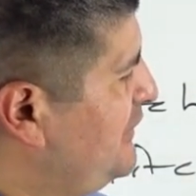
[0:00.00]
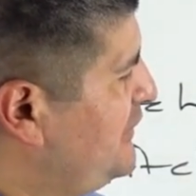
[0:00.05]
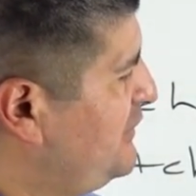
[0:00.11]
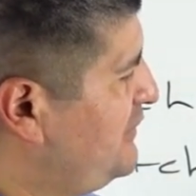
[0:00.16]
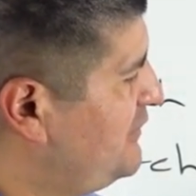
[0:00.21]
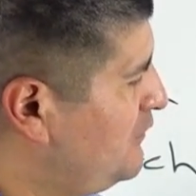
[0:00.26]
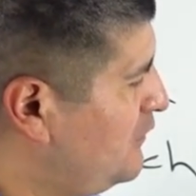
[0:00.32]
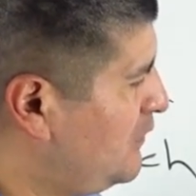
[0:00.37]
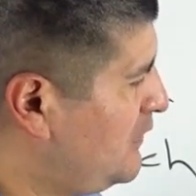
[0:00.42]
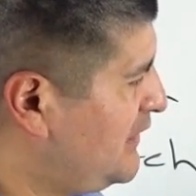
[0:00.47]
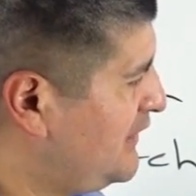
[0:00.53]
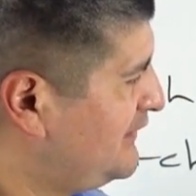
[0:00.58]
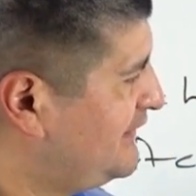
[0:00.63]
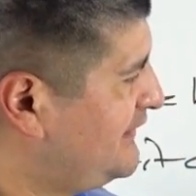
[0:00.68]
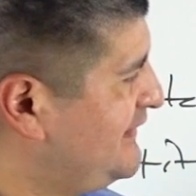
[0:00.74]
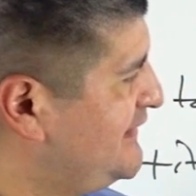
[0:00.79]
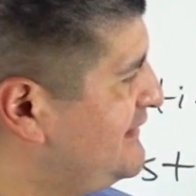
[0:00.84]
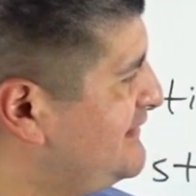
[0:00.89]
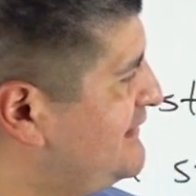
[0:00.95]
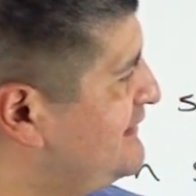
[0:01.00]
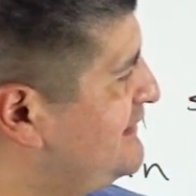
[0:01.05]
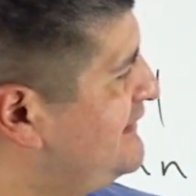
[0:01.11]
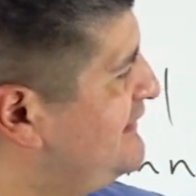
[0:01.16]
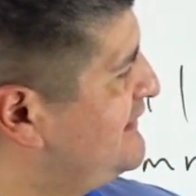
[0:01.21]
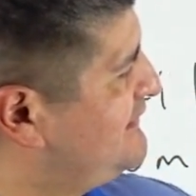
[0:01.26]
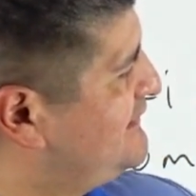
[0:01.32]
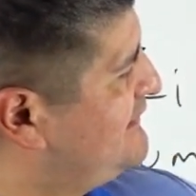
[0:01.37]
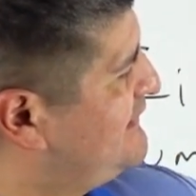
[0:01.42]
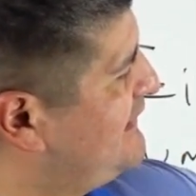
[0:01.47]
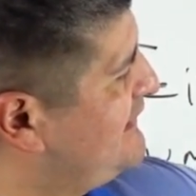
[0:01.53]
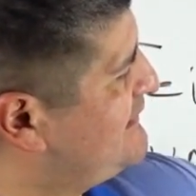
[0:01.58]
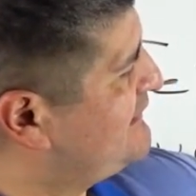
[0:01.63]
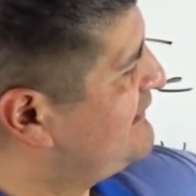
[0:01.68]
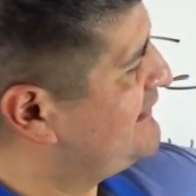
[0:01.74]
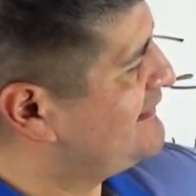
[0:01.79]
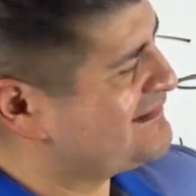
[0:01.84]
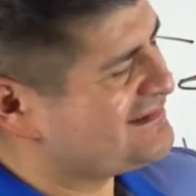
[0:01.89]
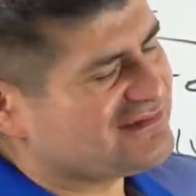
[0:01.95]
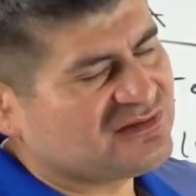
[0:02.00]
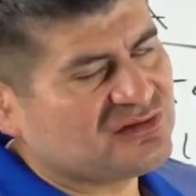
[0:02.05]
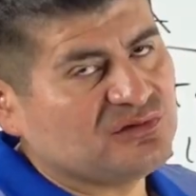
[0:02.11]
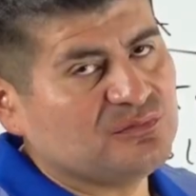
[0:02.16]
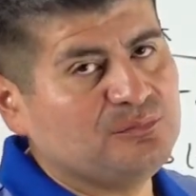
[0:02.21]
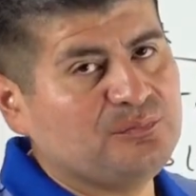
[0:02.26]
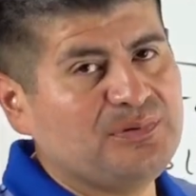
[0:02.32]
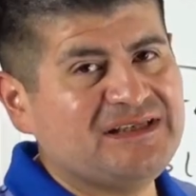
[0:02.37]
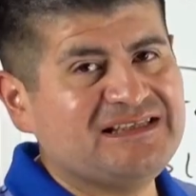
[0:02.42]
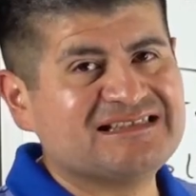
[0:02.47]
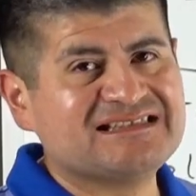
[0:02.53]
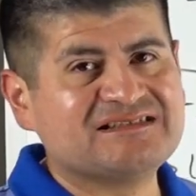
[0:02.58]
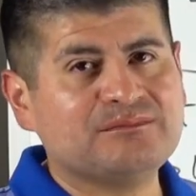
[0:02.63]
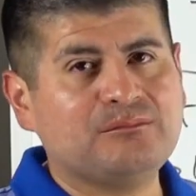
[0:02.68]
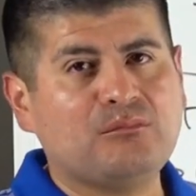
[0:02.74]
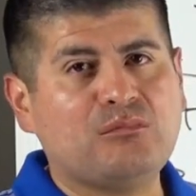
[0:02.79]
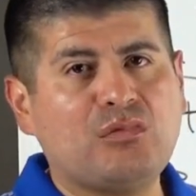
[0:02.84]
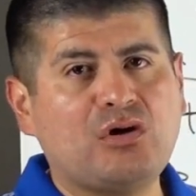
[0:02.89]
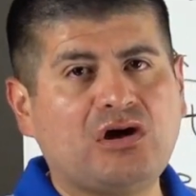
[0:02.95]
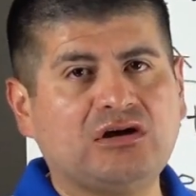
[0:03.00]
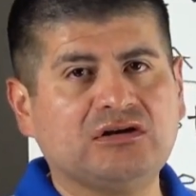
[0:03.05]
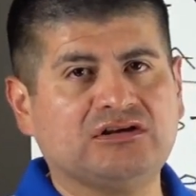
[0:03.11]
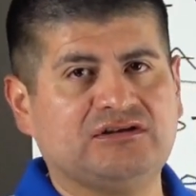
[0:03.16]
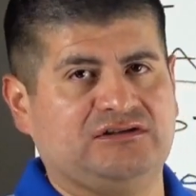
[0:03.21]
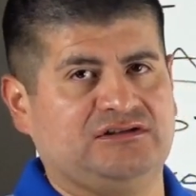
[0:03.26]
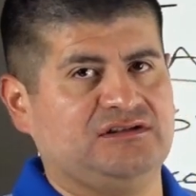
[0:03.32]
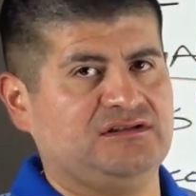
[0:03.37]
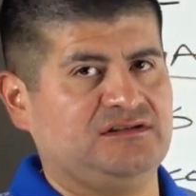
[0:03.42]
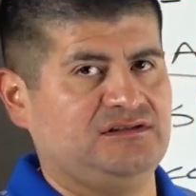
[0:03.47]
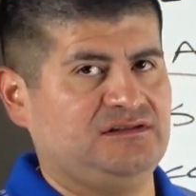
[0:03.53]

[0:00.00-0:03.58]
You want this distance to be smaller,